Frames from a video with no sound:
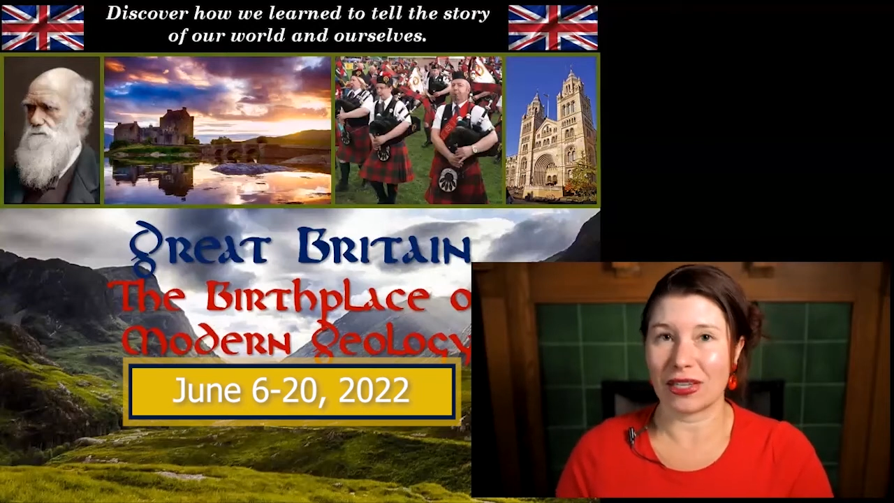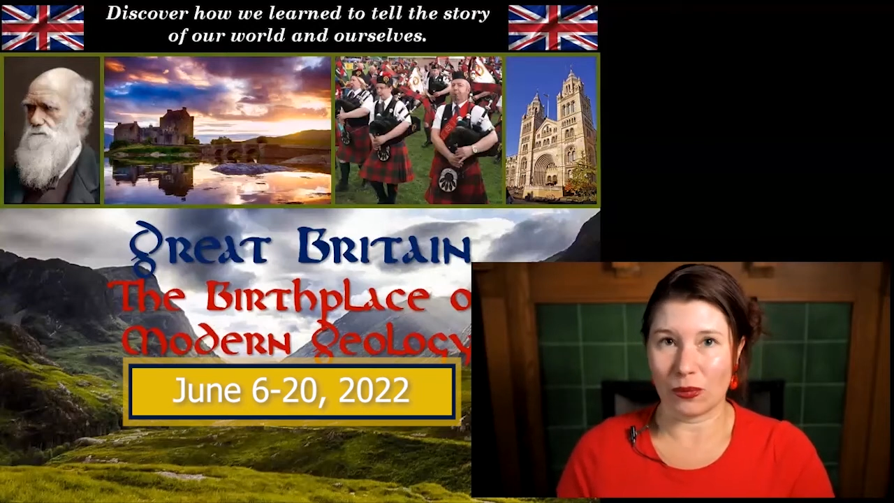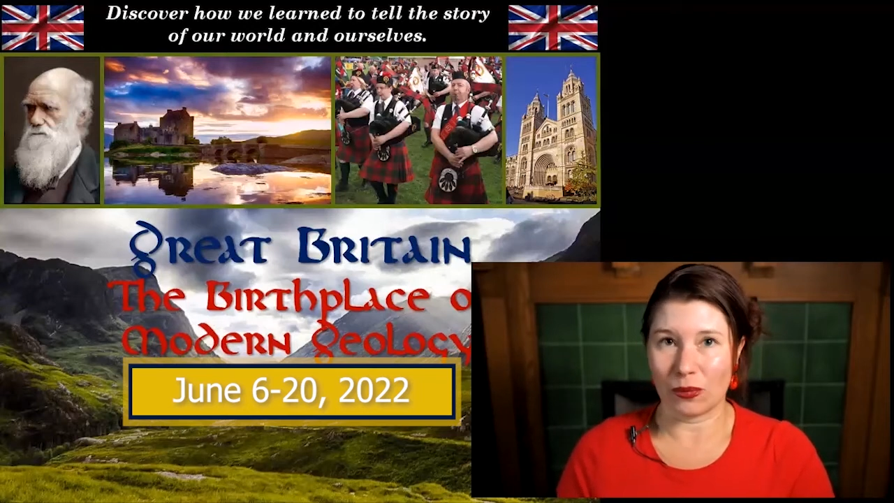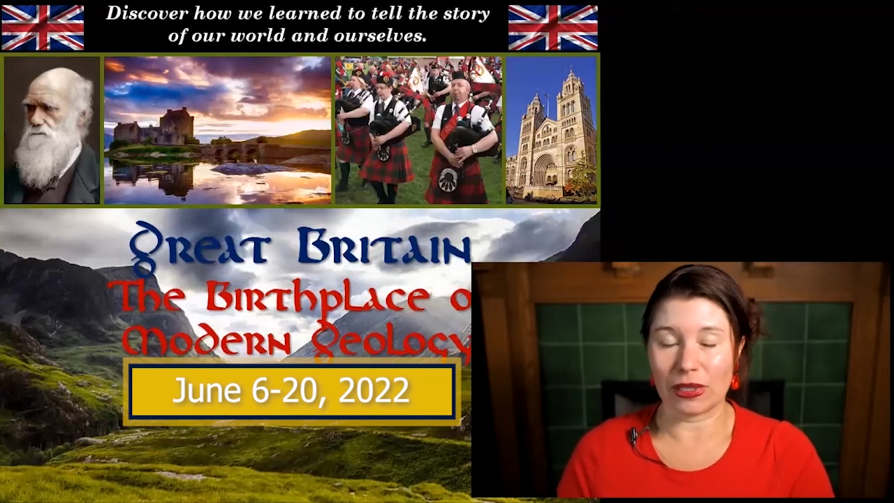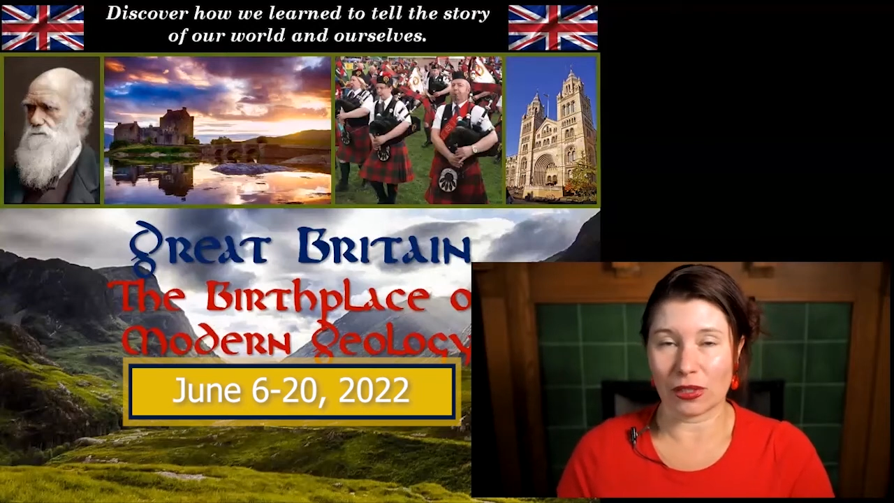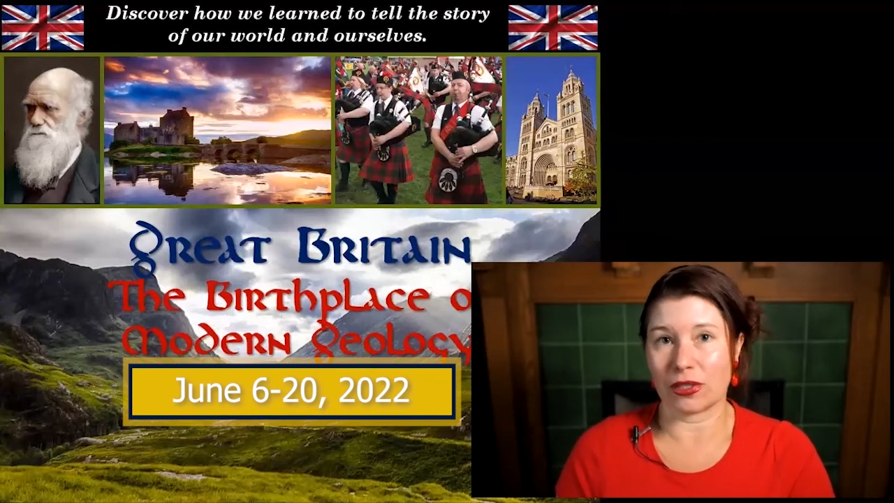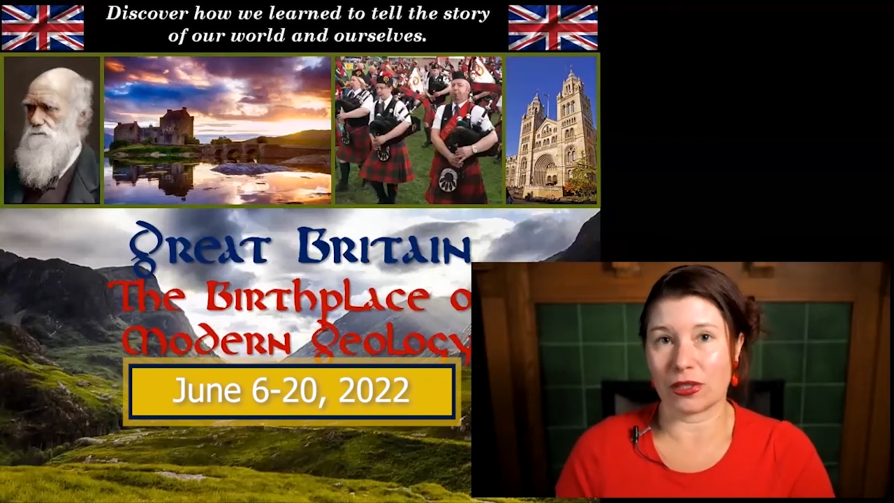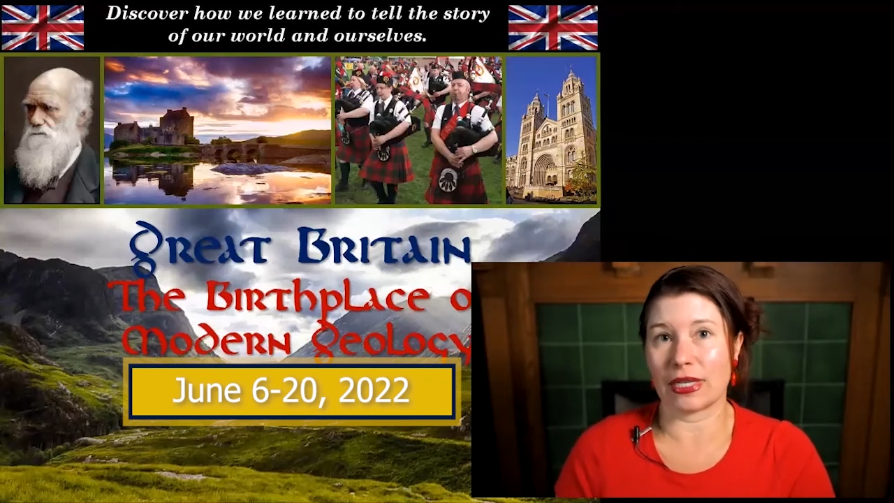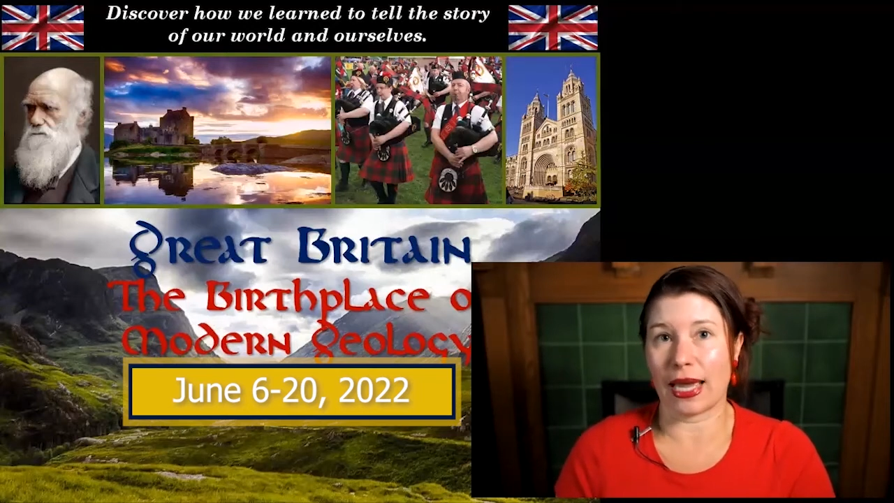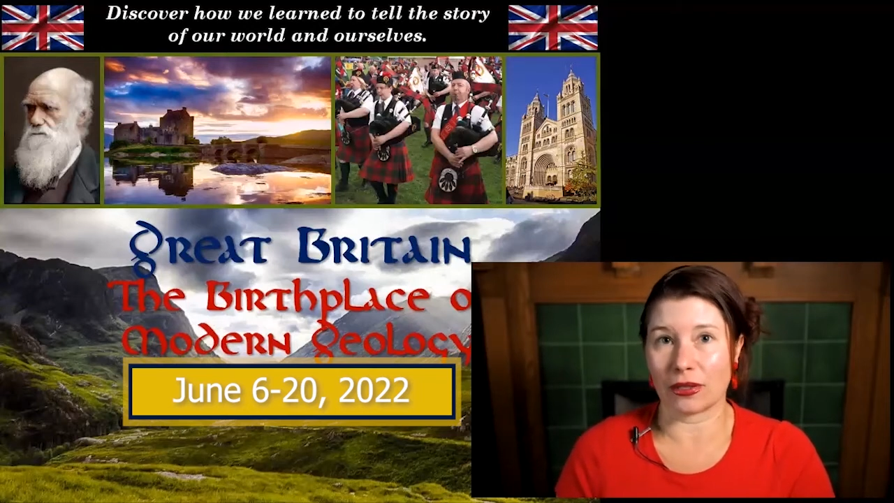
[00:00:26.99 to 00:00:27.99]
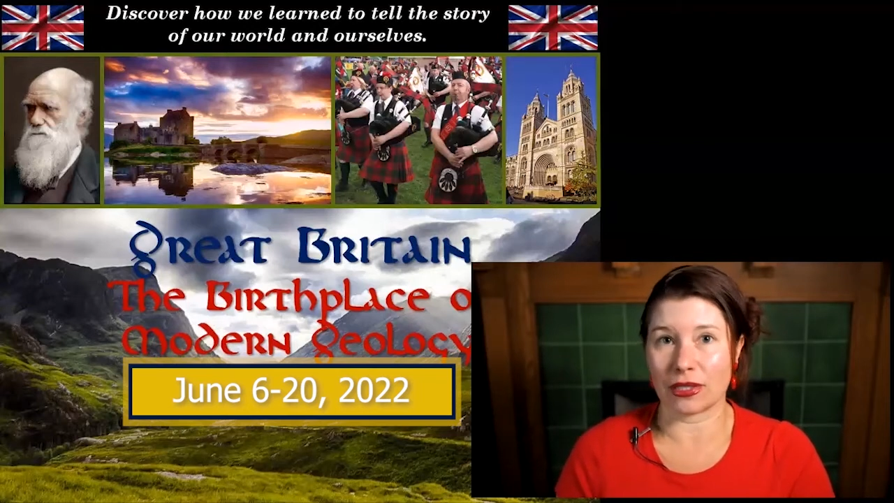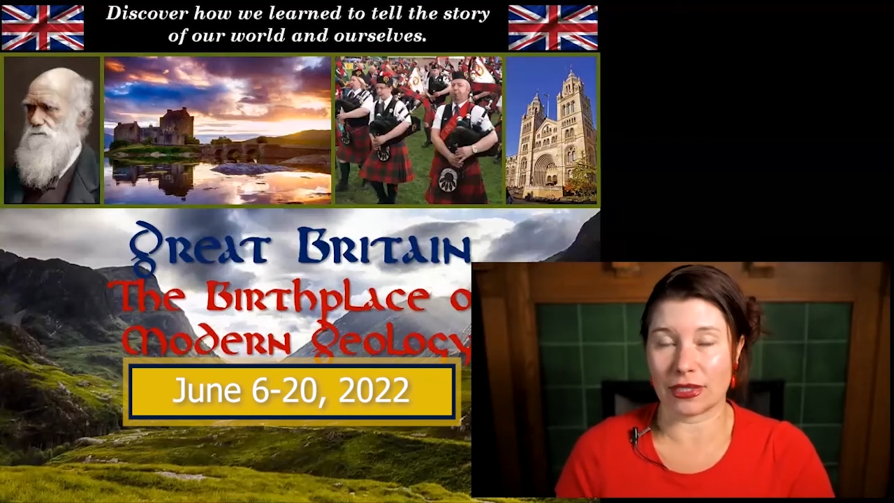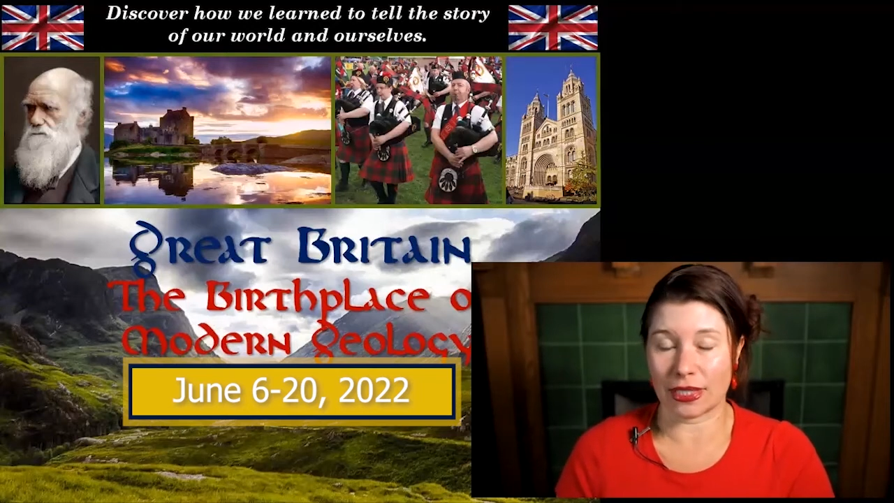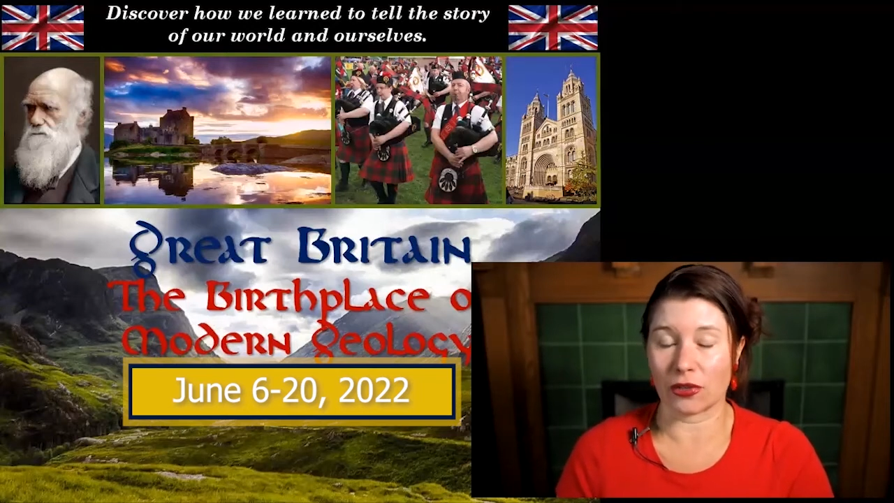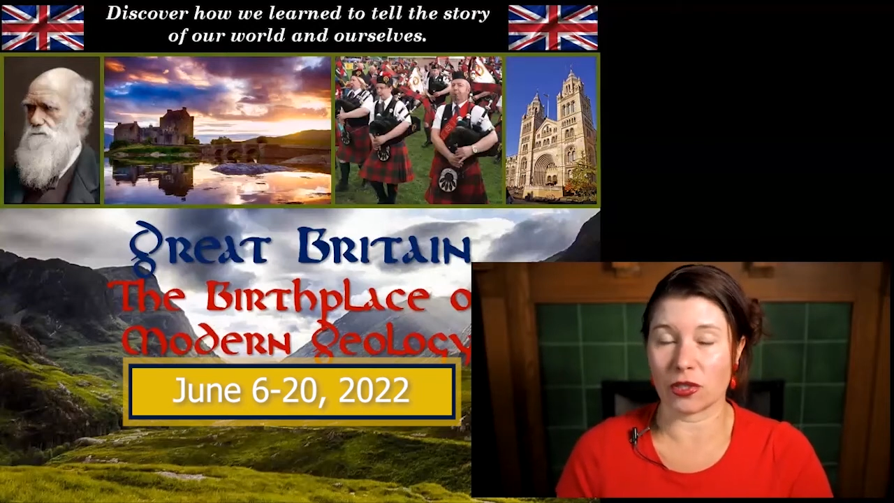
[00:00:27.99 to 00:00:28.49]
we learned how to
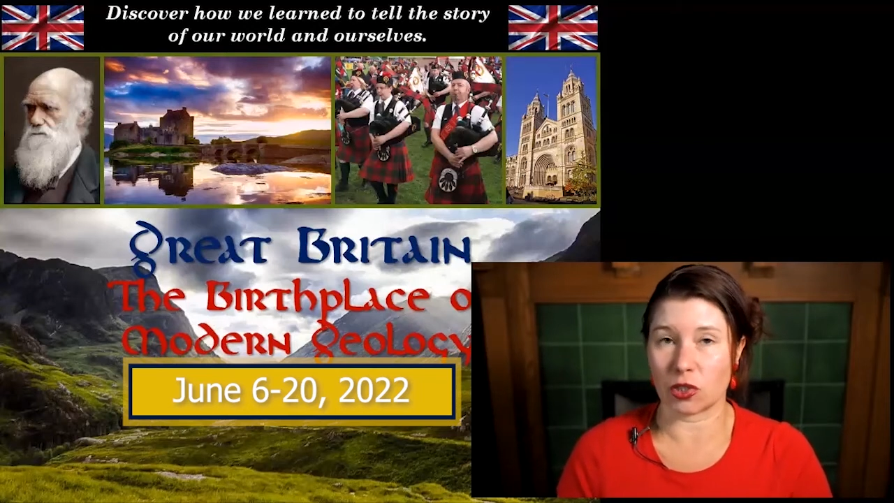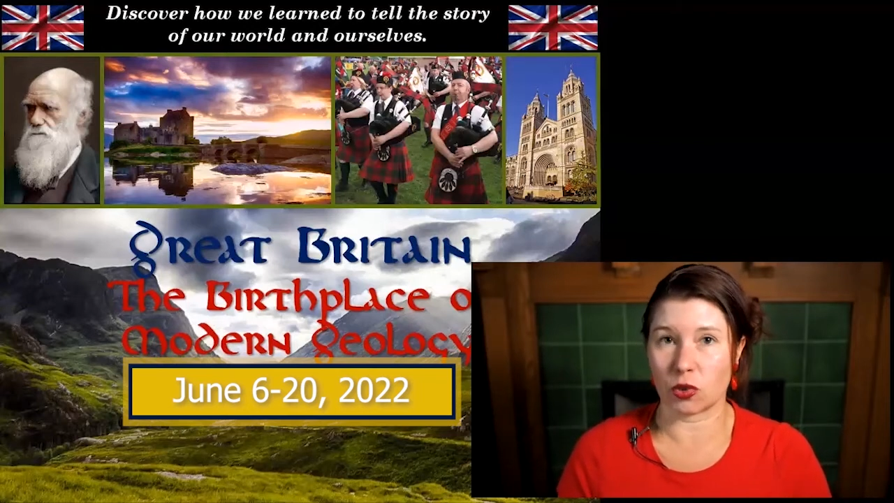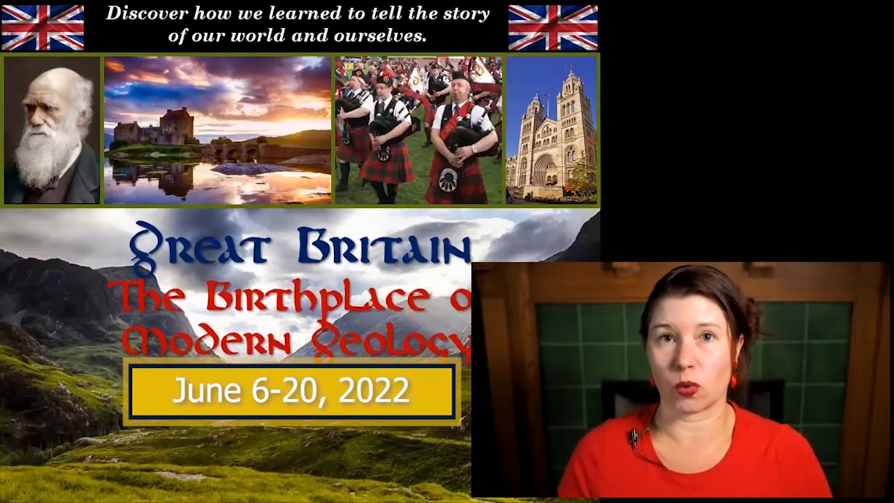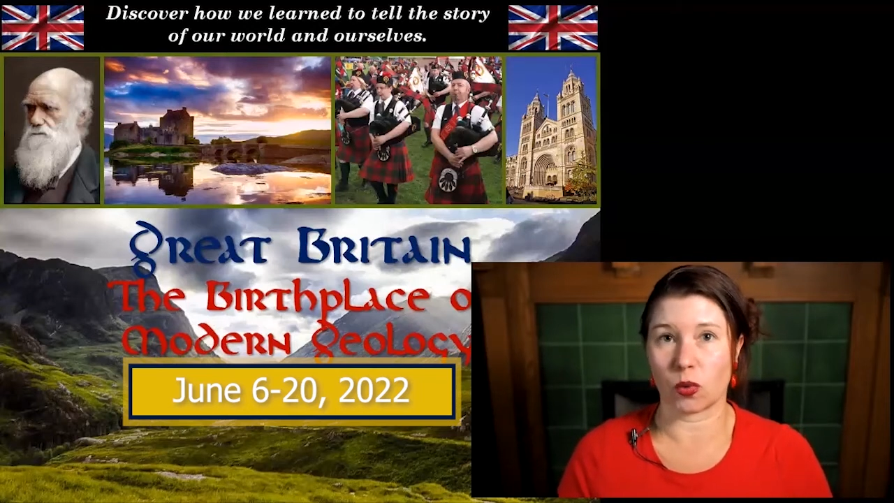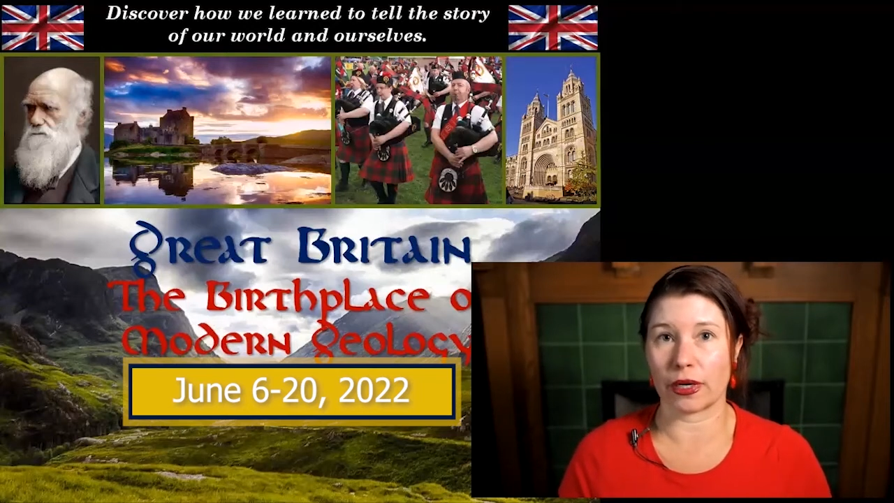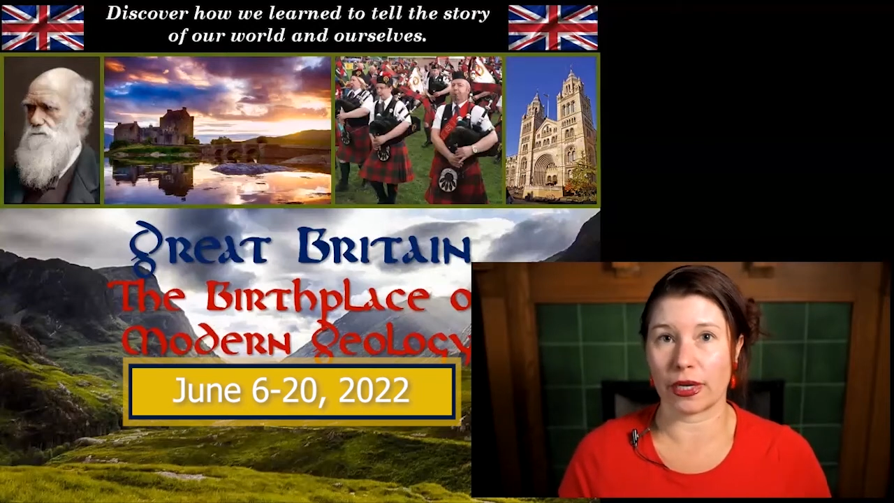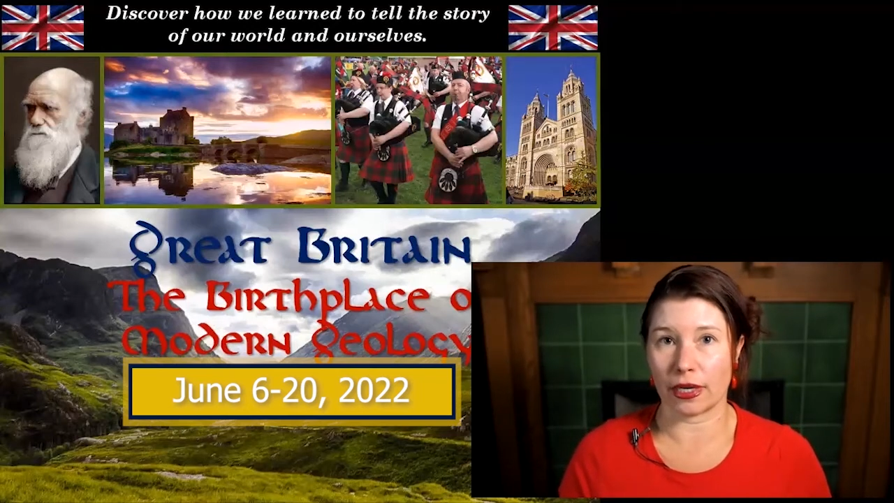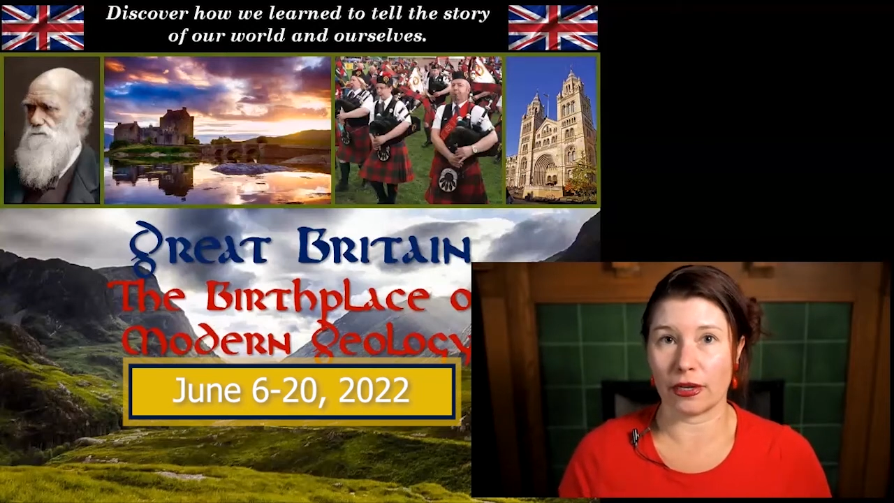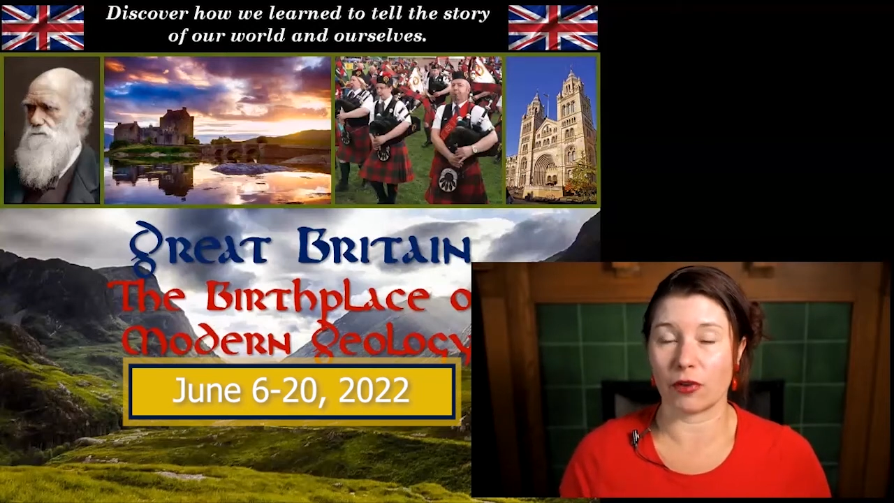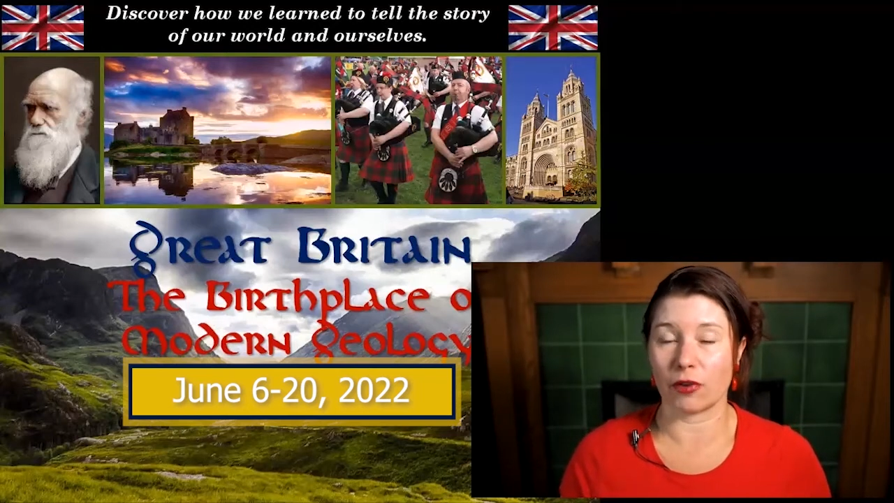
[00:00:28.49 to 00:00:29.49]
tell the story of our